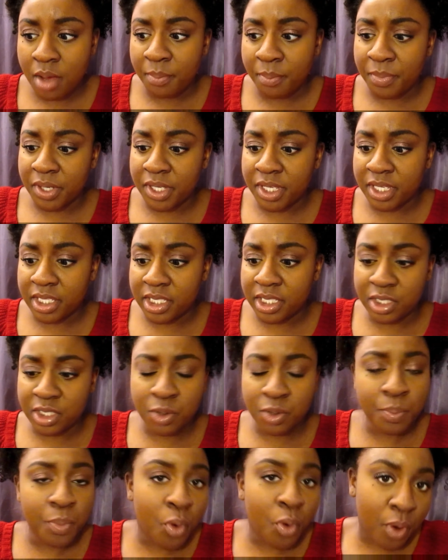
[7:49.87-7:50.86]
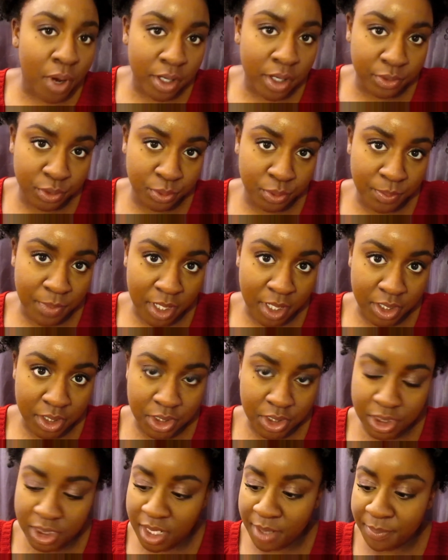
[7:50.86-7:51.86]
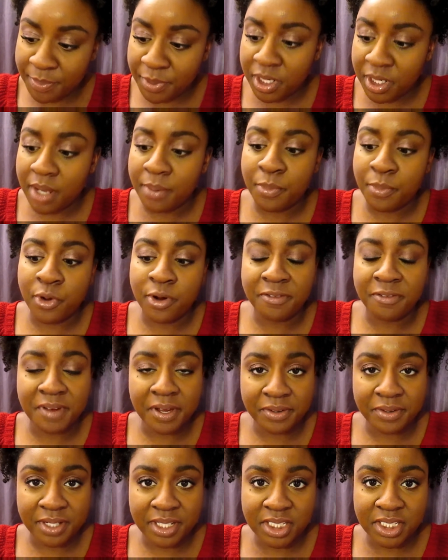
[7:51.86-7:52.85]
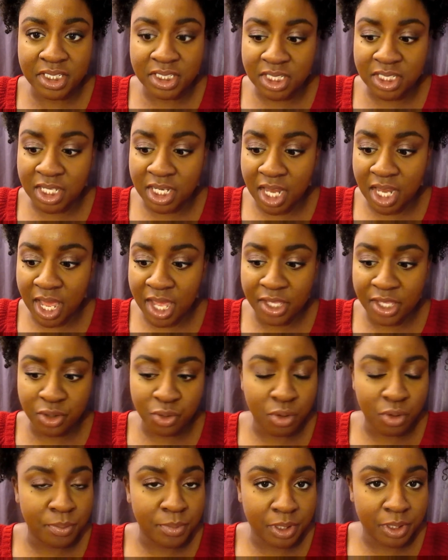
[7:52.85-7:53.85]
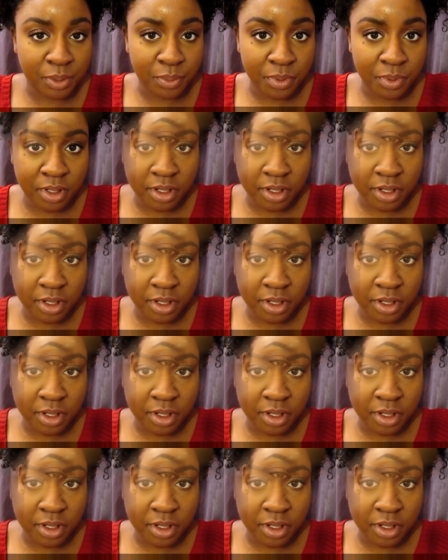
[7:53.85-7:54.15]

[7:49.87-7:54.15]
but you pour out too much, and I put on more foundation than I normally would.